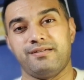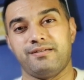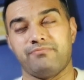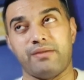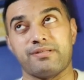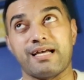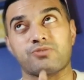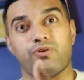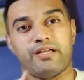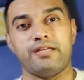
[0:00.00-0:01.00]
Maybe that's
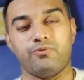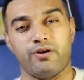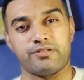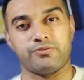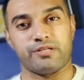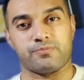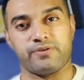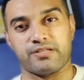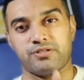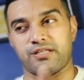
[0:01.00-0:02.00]
what he wanted to express. You know,